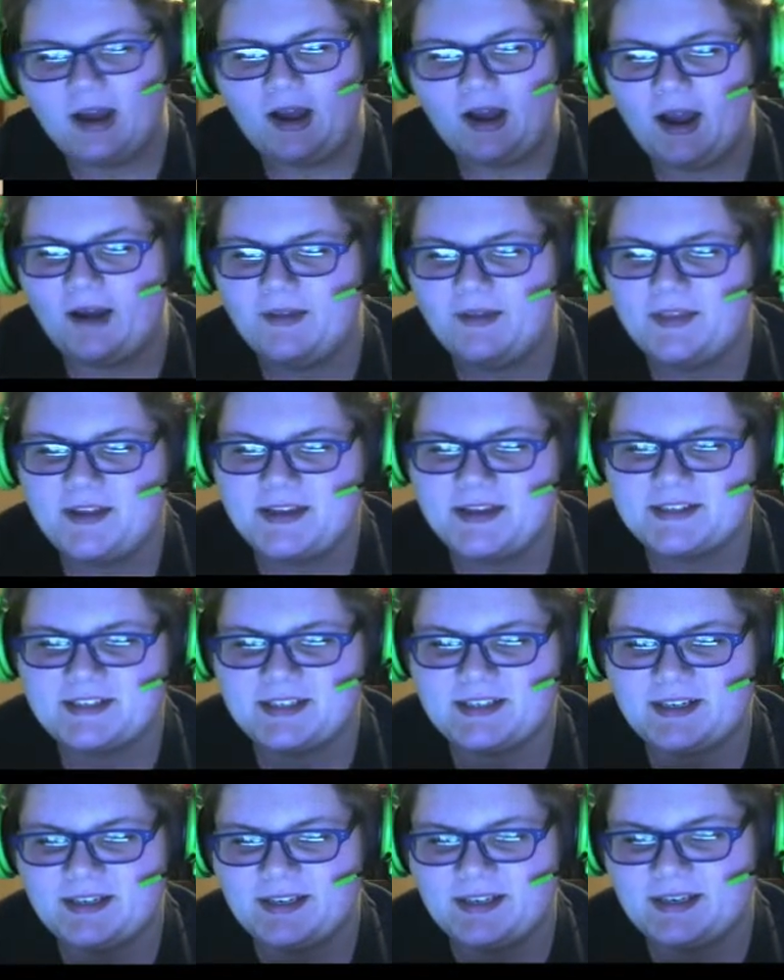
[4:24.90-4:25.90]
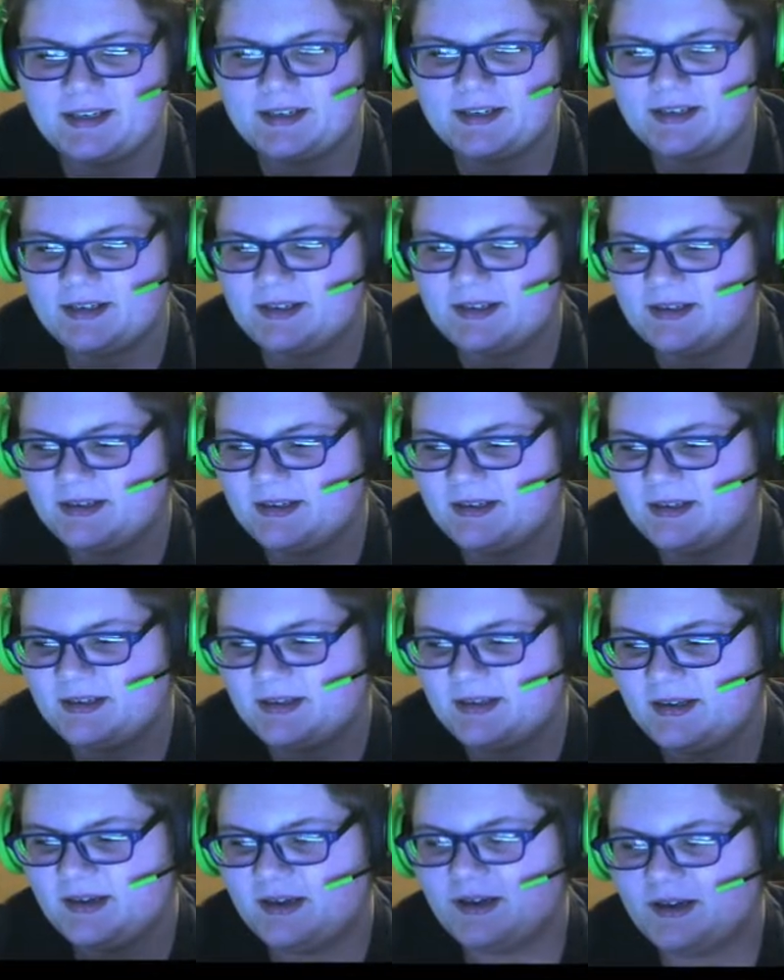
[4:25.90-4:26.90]
think it's like
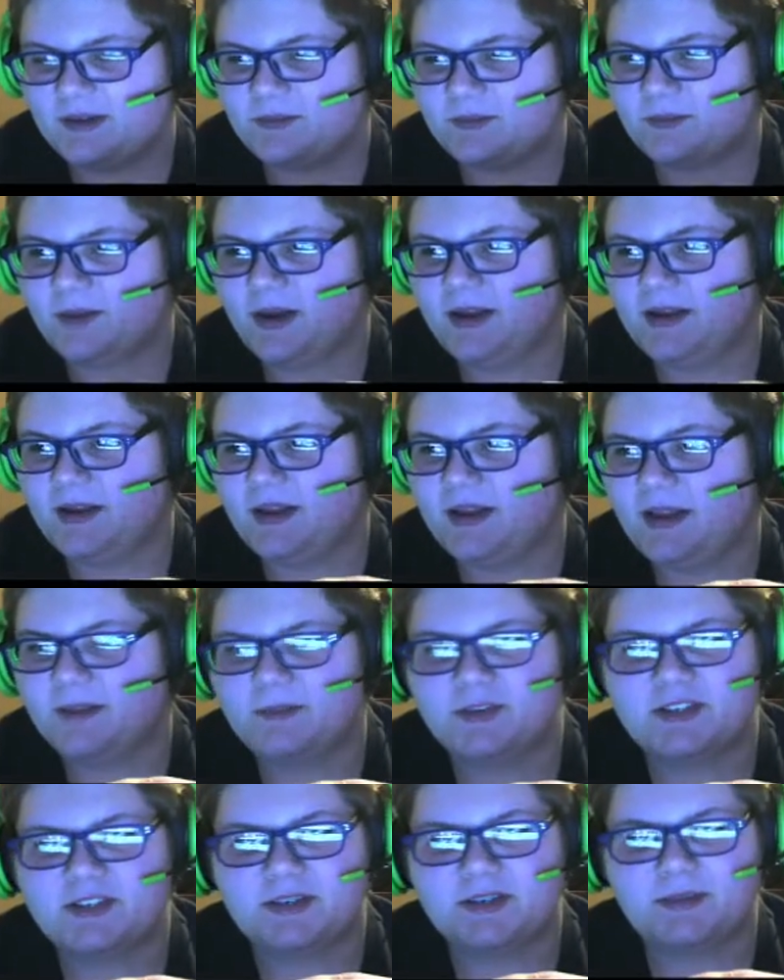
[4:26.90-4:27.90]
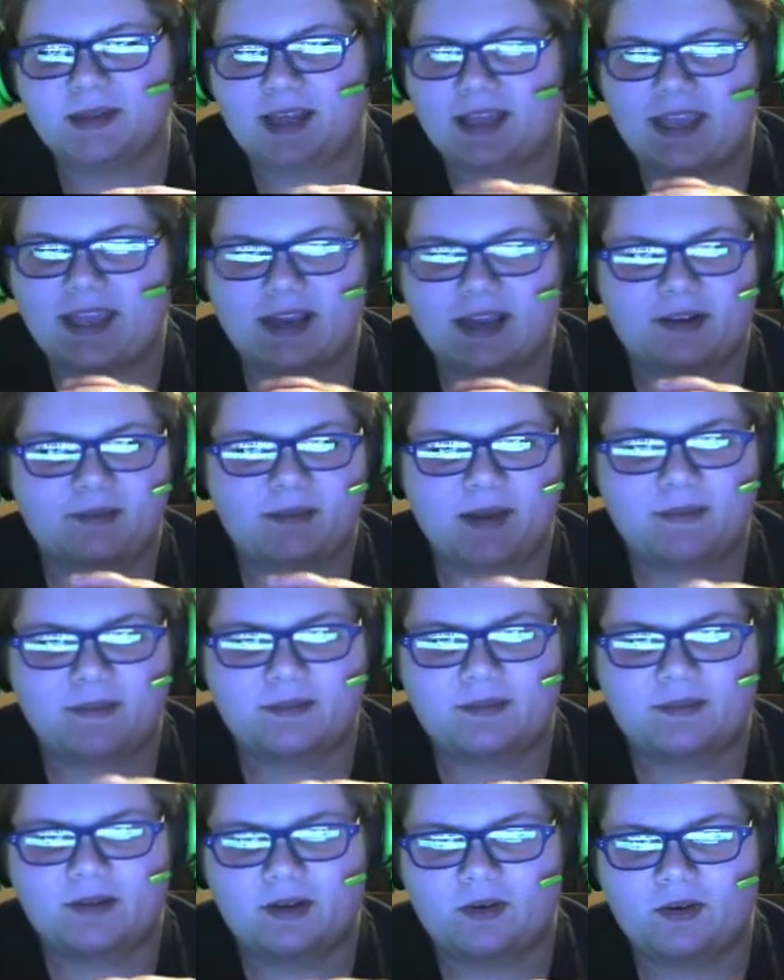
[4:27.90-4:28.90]
rated M or something. I can't
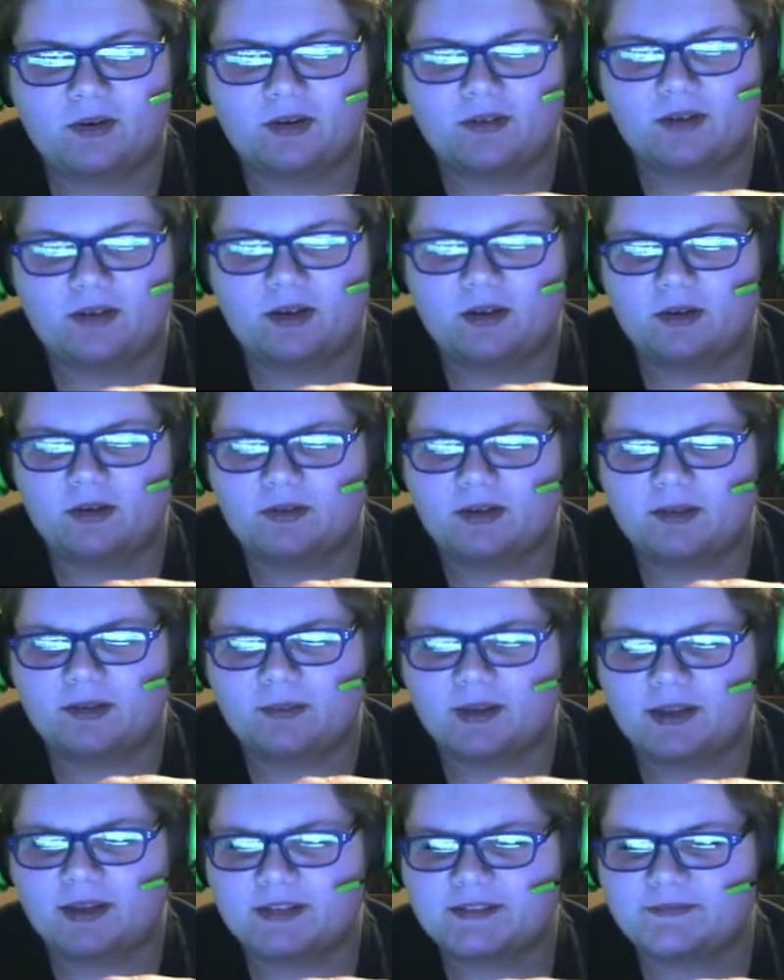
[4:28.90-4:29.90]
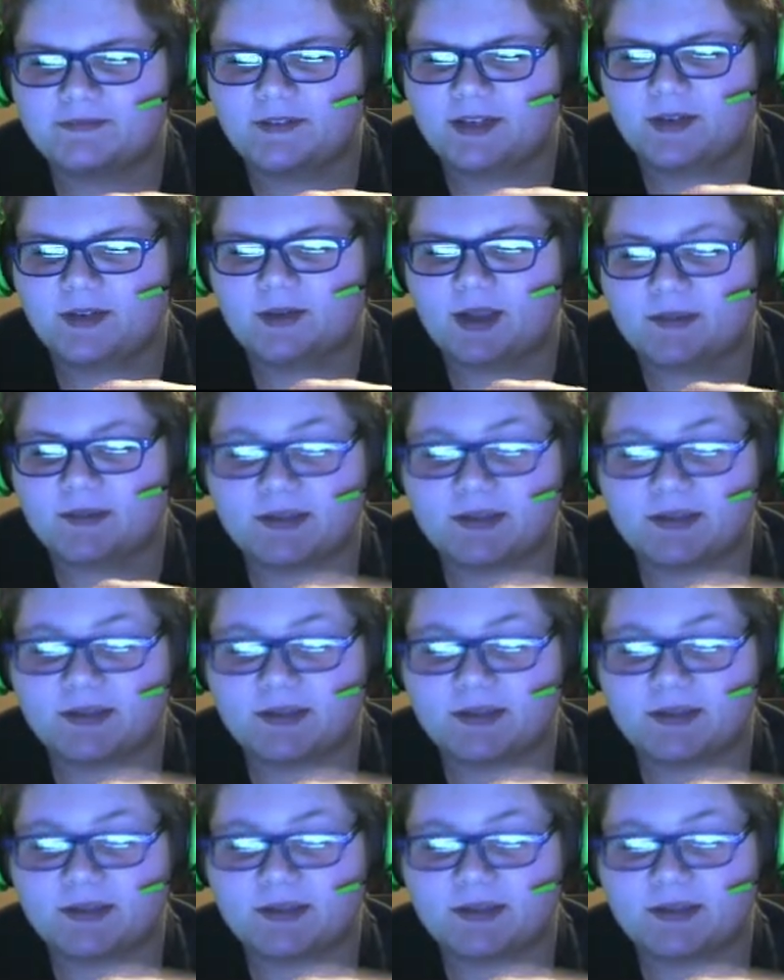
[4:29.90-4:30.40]
remember. Or no, never mind. That's video games.